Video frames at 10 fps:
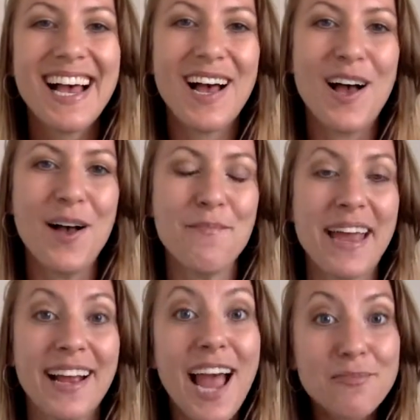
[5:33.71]

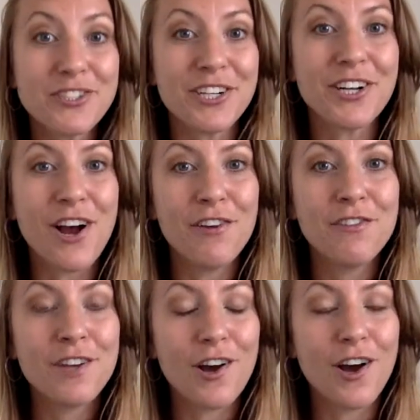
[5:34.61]
and captured
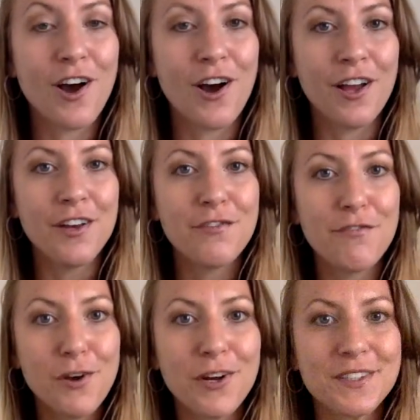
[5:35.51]
on
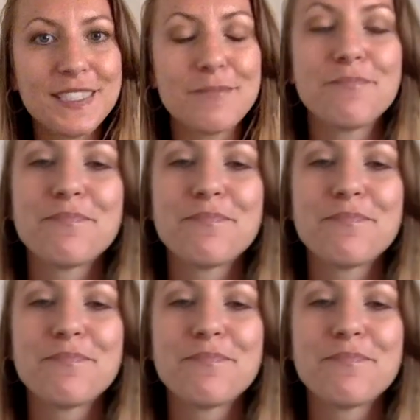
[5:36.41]
photos.